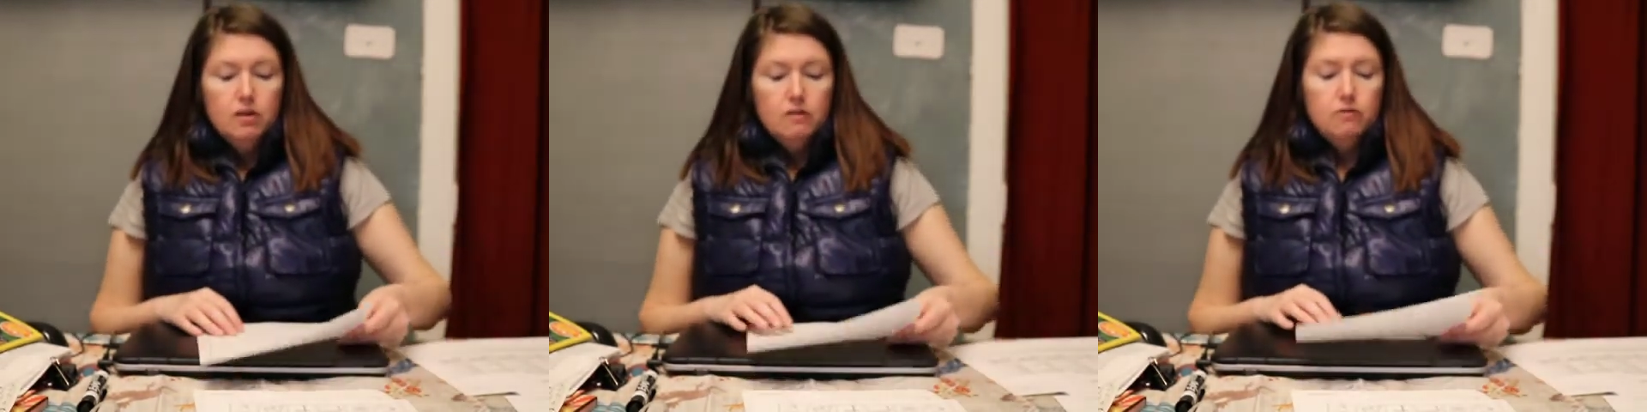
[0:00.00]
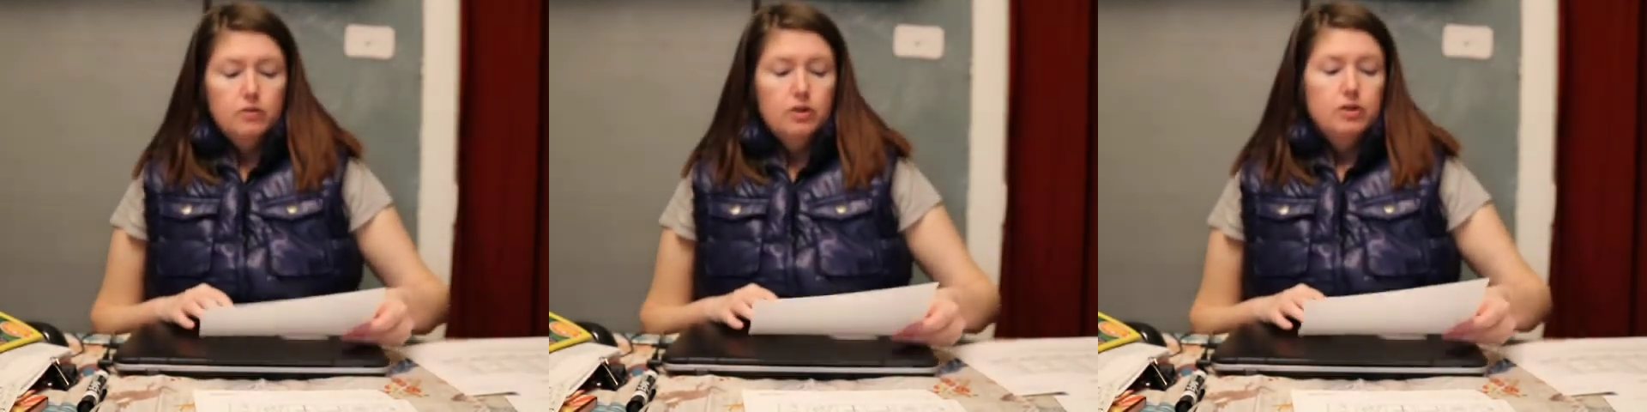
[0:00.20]

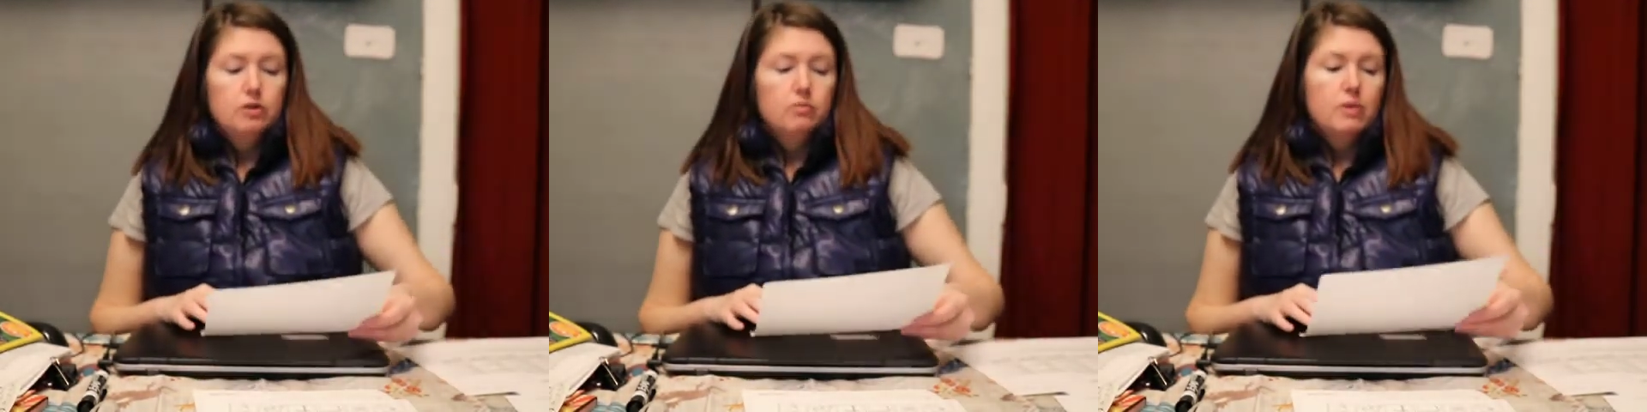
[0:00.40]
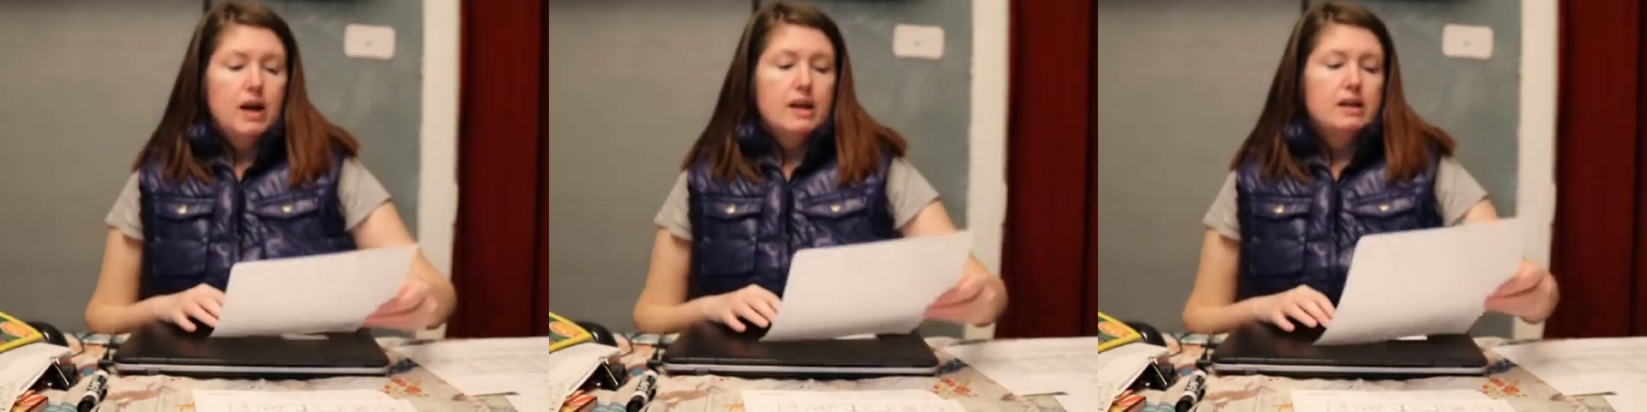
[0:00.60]
For
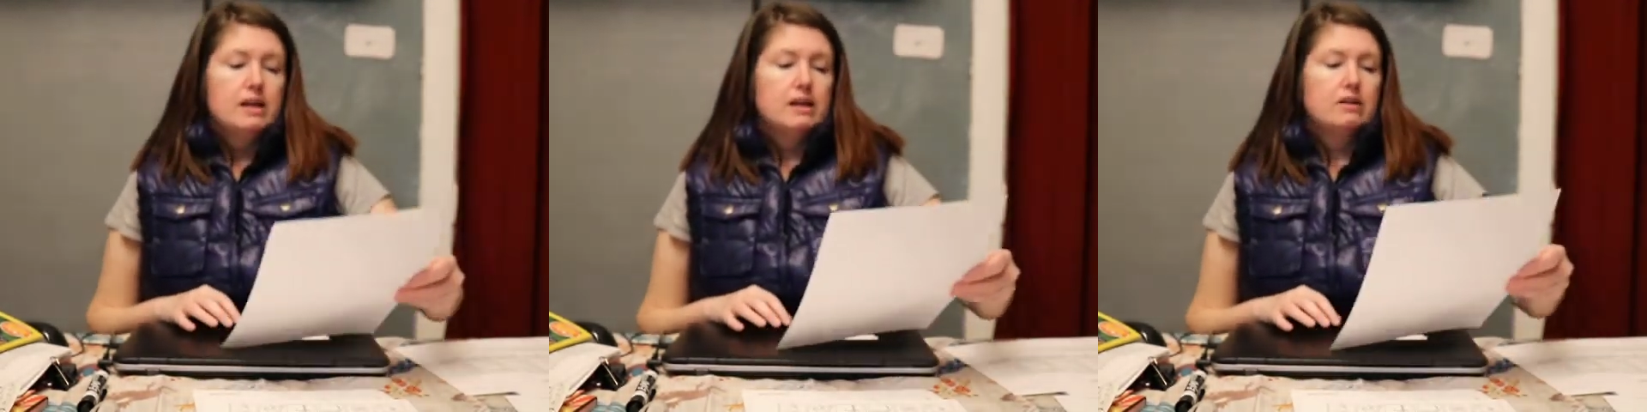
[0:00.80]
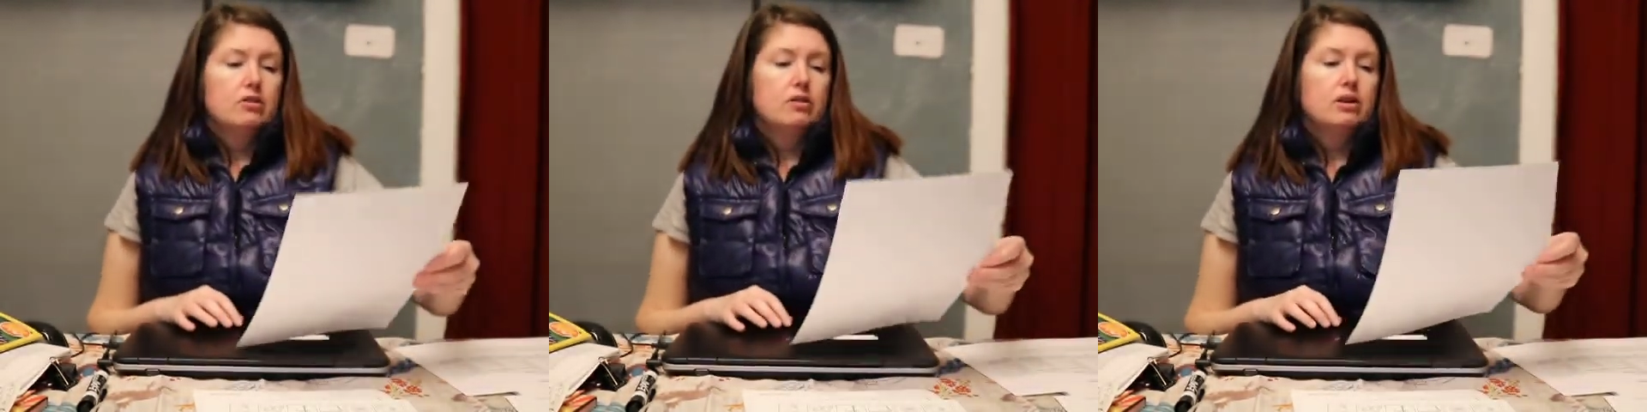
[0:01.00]
your
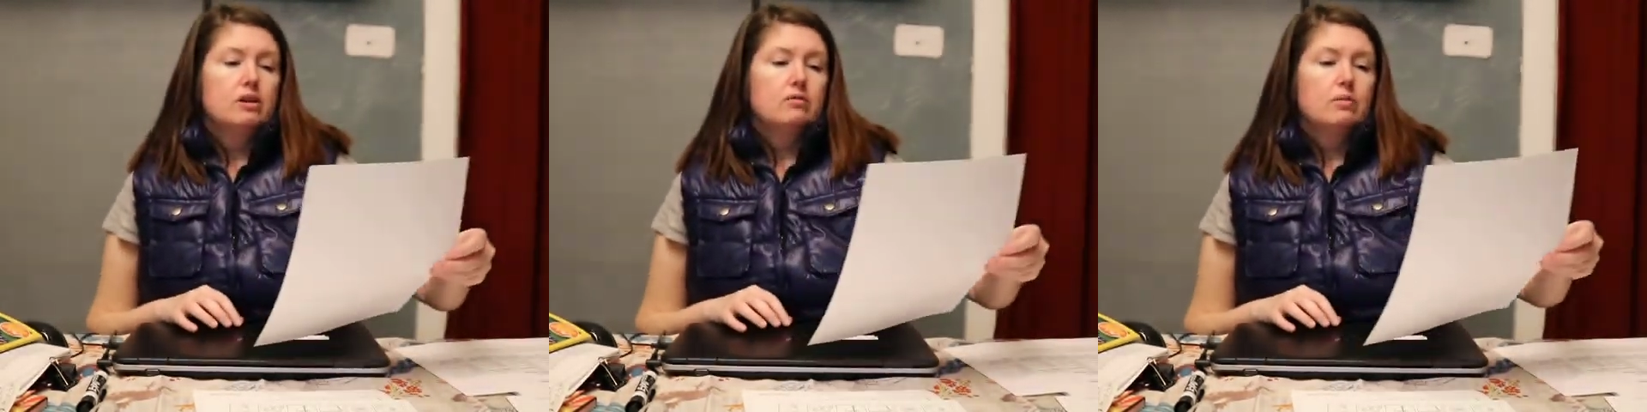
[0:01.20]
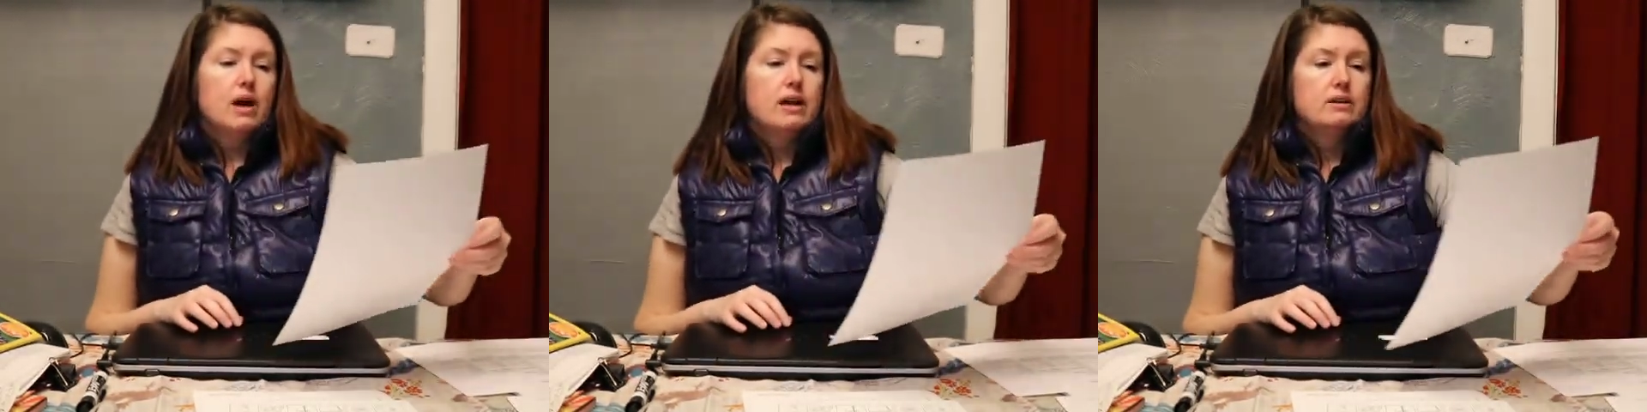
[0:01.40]
writing, you're going
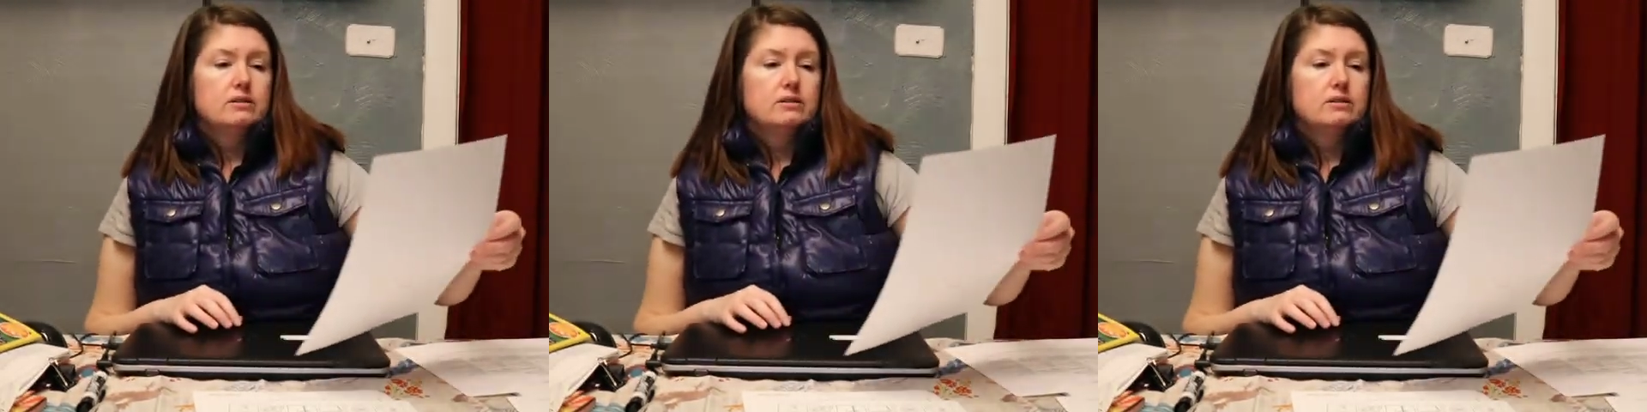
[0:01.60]
to write